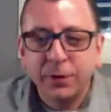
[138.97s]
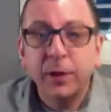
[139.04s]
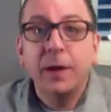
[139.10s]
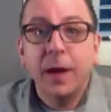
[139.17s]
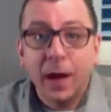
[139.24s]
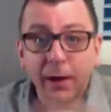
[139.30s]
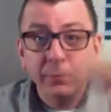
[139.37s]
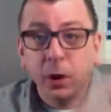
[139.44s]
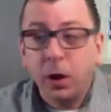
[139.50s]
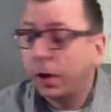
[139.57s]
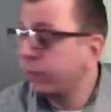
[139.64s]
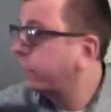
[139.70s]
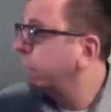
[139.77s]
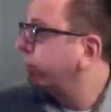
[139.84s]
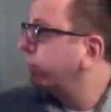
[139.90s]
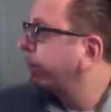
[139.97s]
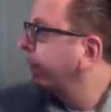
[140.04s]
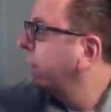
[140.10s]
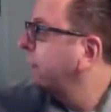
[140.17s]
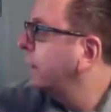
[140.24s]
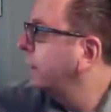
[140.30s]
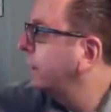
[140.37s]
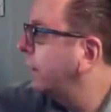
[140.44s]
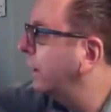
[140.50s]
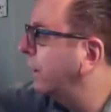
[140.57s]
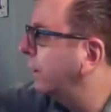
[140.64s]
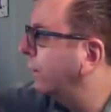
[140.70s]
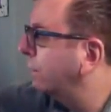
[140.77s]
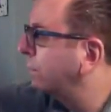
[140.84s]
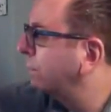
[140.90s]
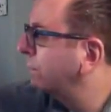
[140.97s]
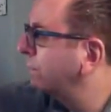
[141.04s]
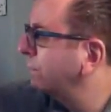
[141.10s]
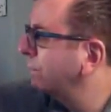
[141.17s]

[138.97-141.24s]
I think to have lots of, you know,